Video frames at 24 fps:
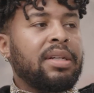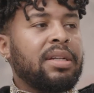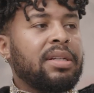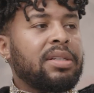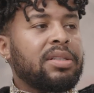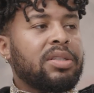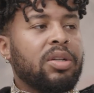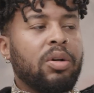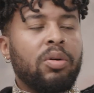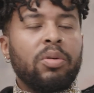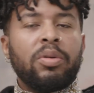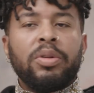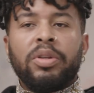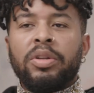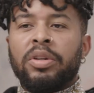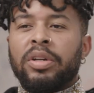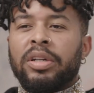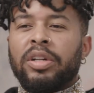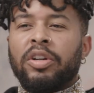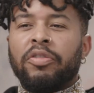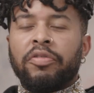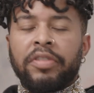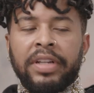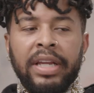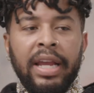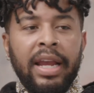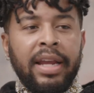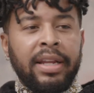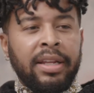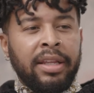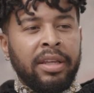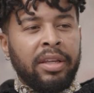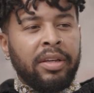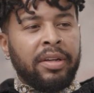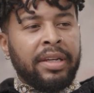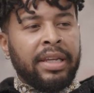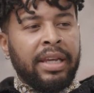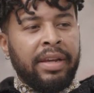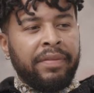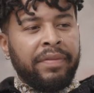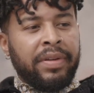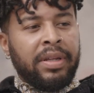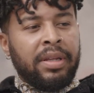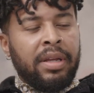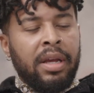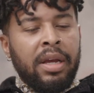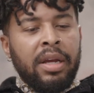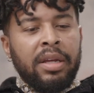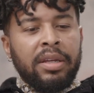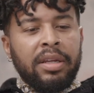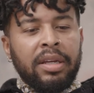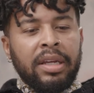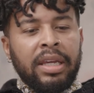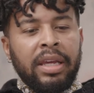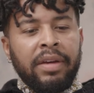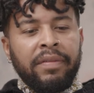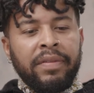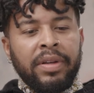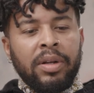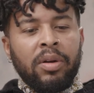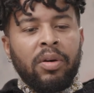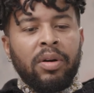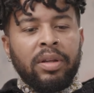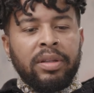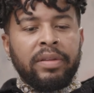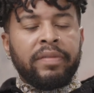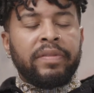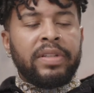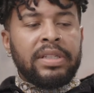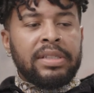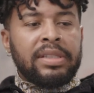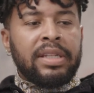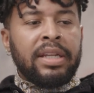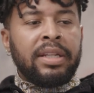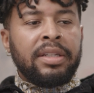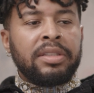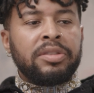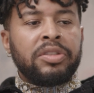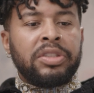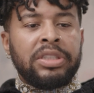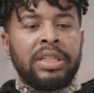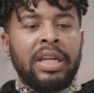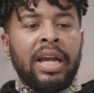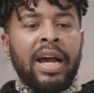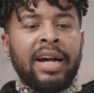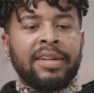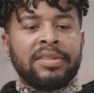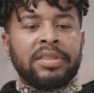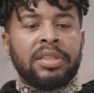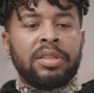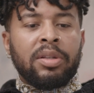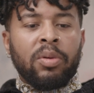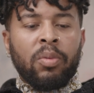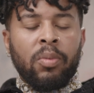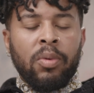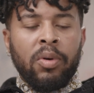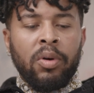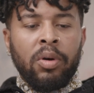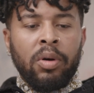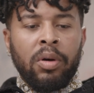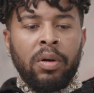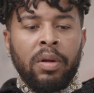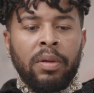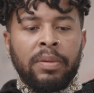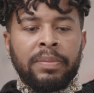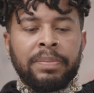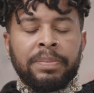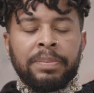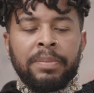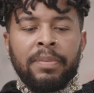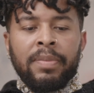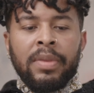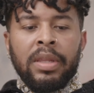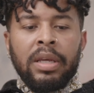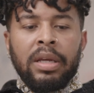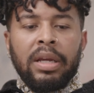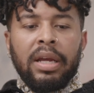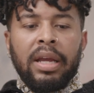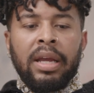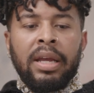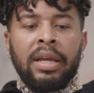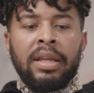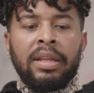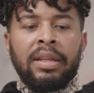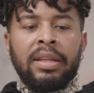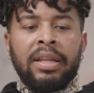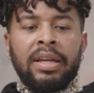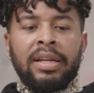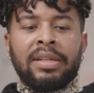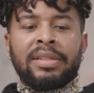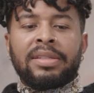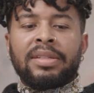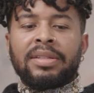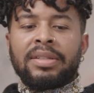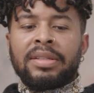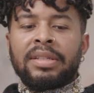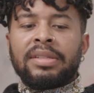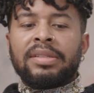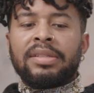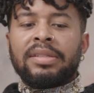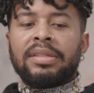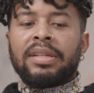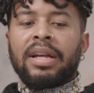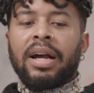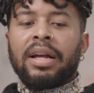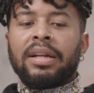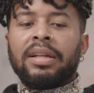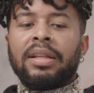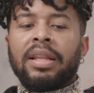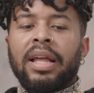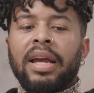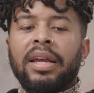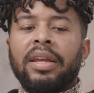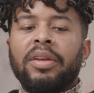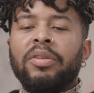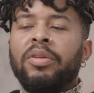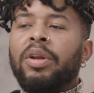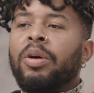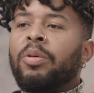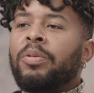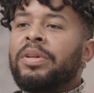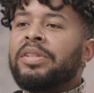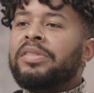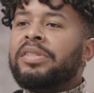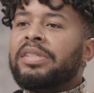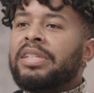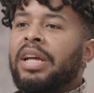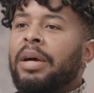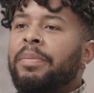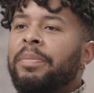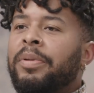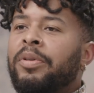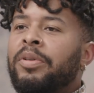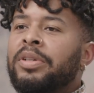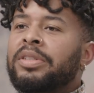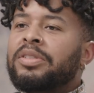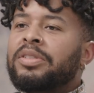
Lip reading: So you're creating, you're giving all of this energy out to the world, and there's this kind of like, you know, when you step